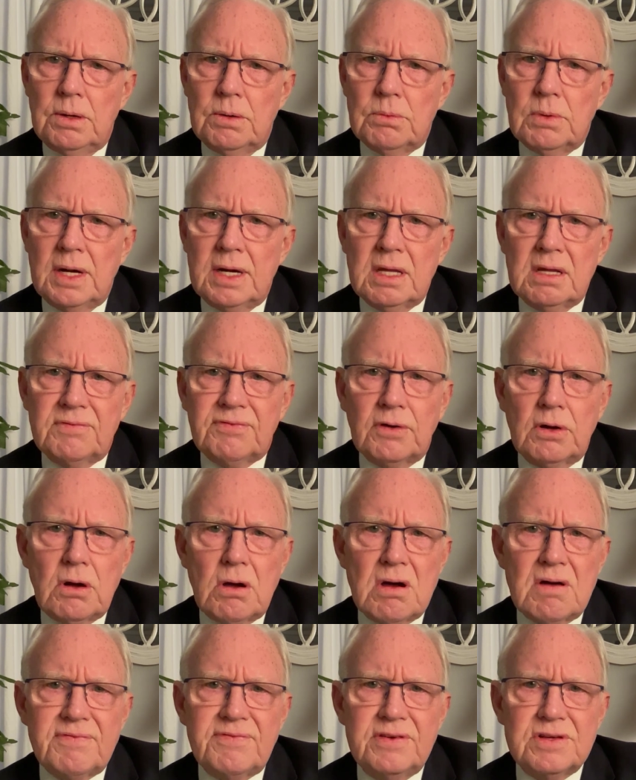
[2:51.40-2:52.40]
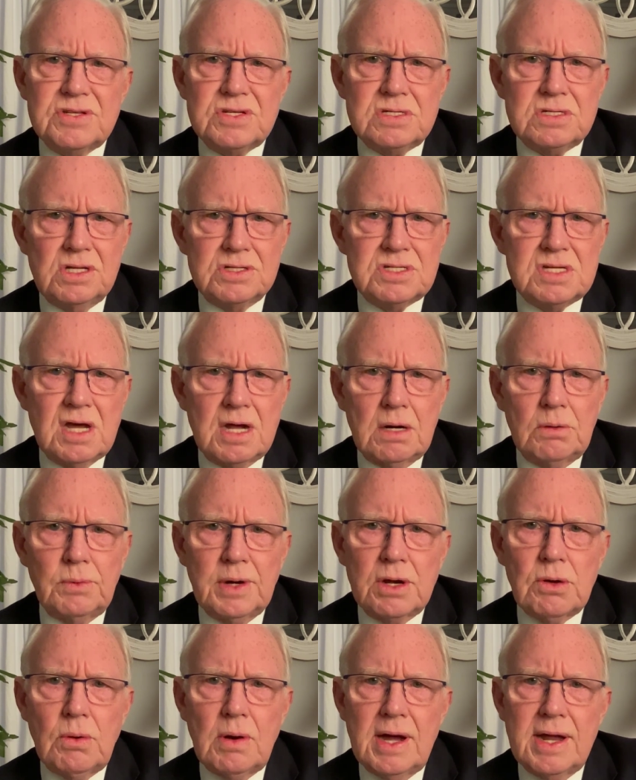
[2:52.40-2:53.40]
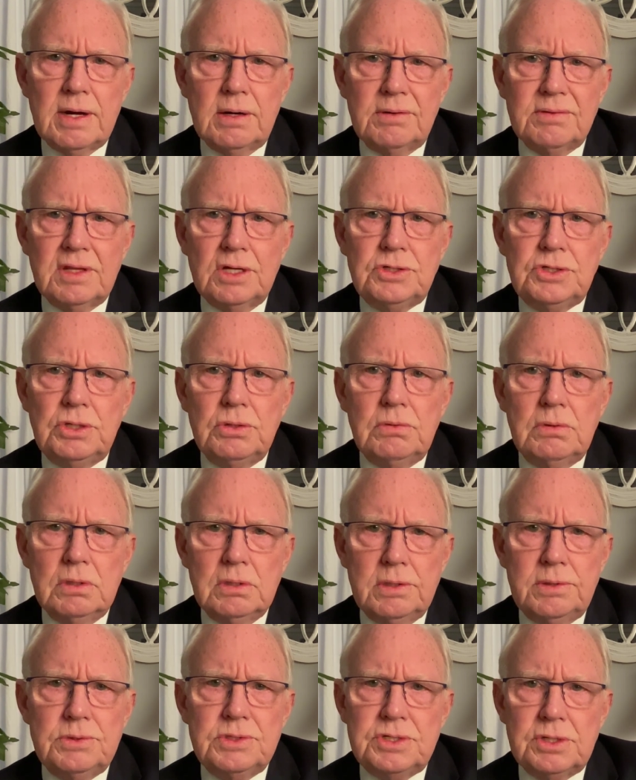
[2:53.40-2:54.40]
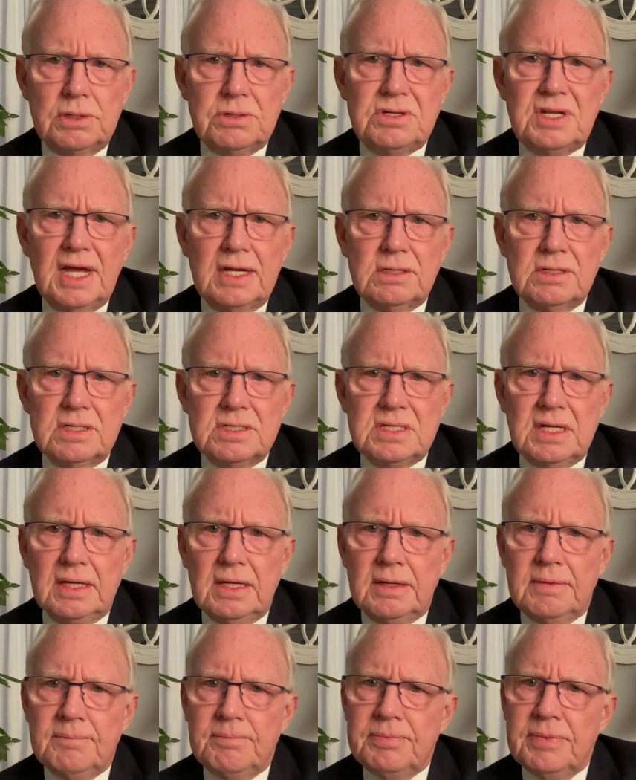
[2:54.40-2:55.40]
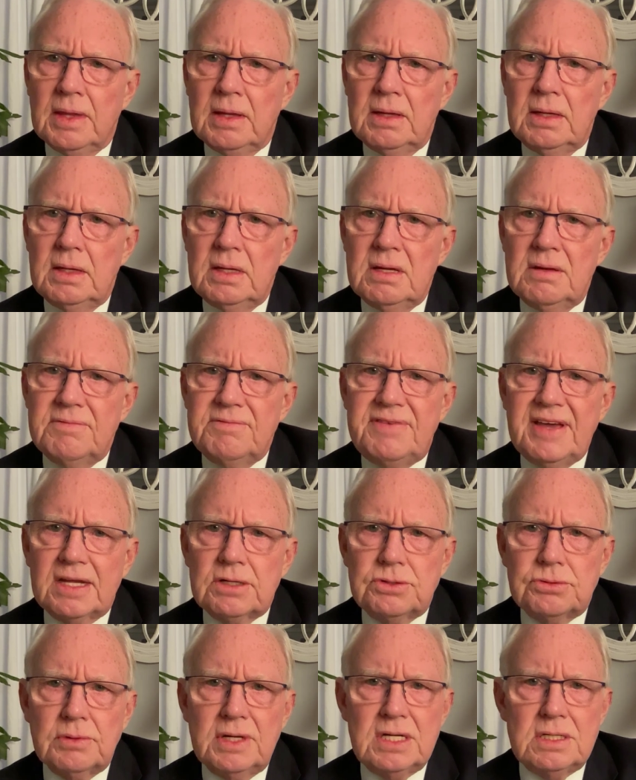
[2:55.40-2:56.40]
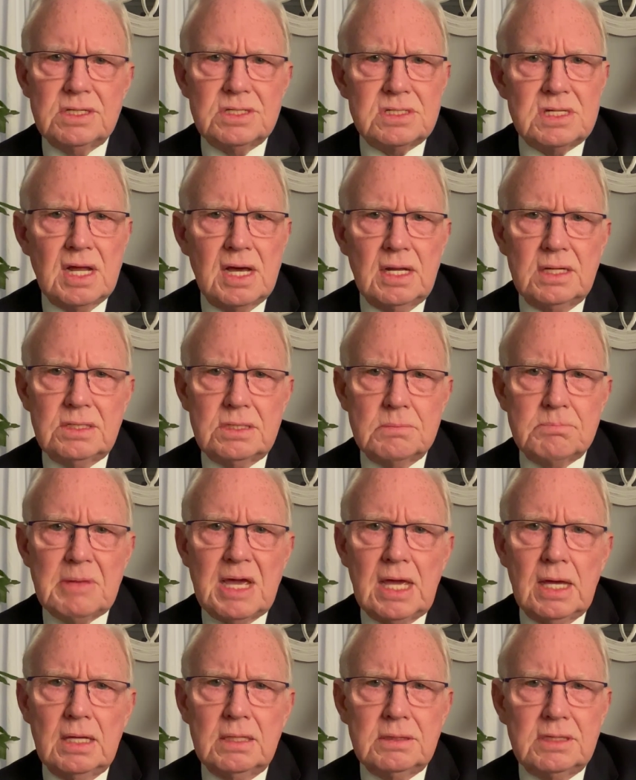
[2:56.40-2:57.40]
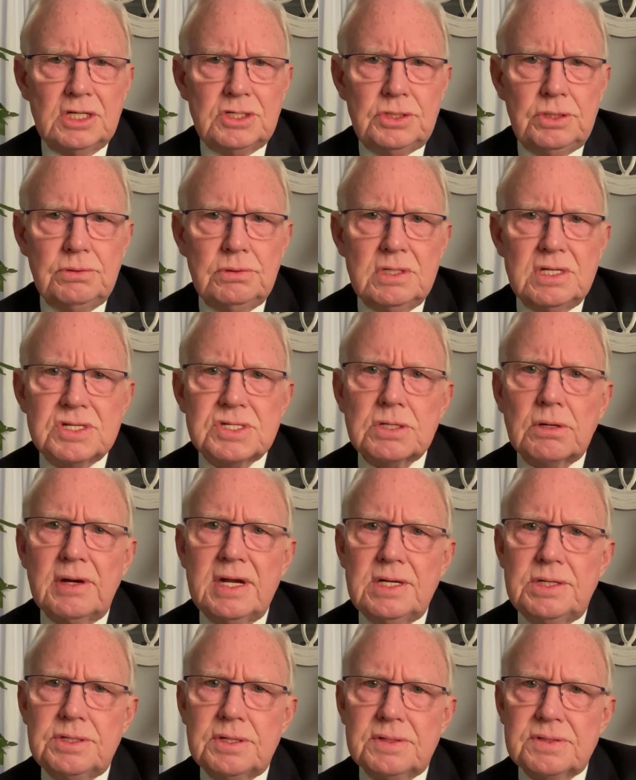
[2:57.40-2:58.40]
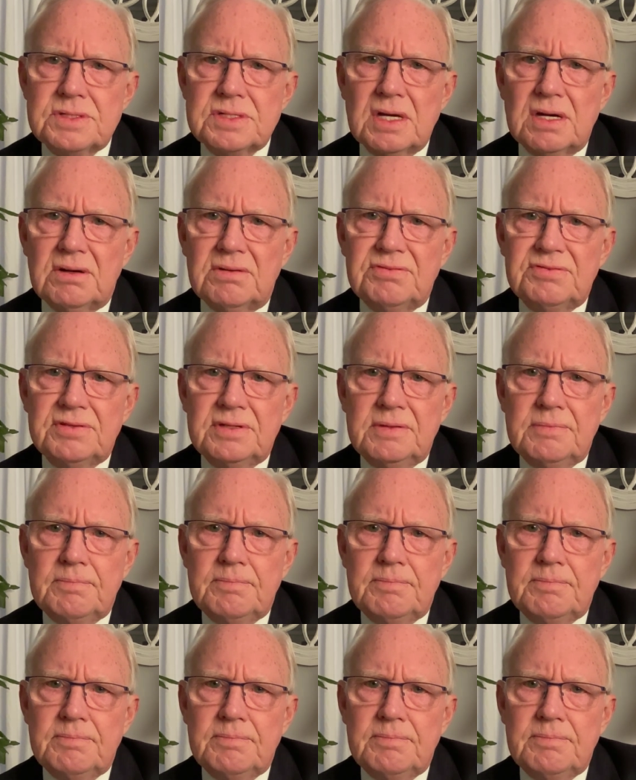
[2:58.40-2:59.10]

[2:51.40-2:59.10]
Running for office does not require that you lose your dignity. Victory does not demand that you disgrace yourself.